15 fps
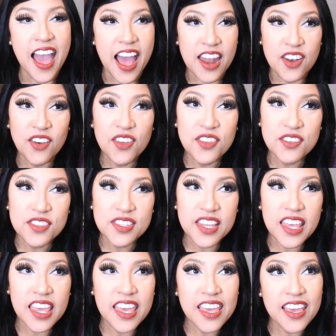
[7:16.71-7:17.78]
Another
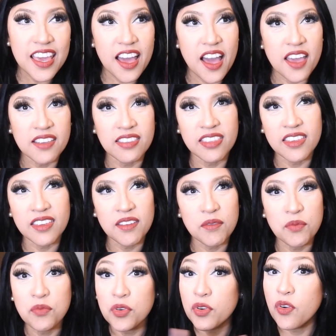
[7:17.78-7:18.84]
thing, I
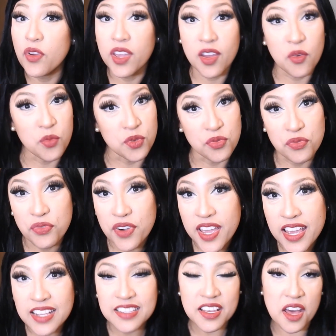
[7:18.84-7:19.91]
think for going out with
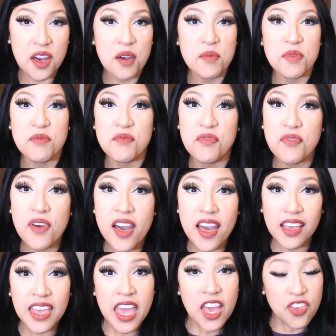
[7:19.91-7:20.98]
friends, having
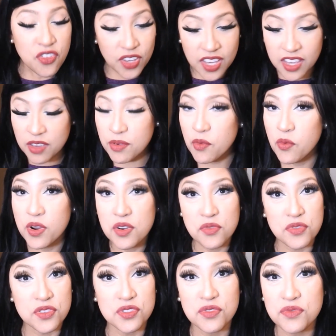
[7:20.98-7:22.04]
fun. You can even wear
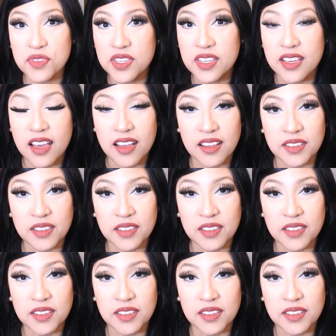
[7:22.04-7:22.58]
it for something,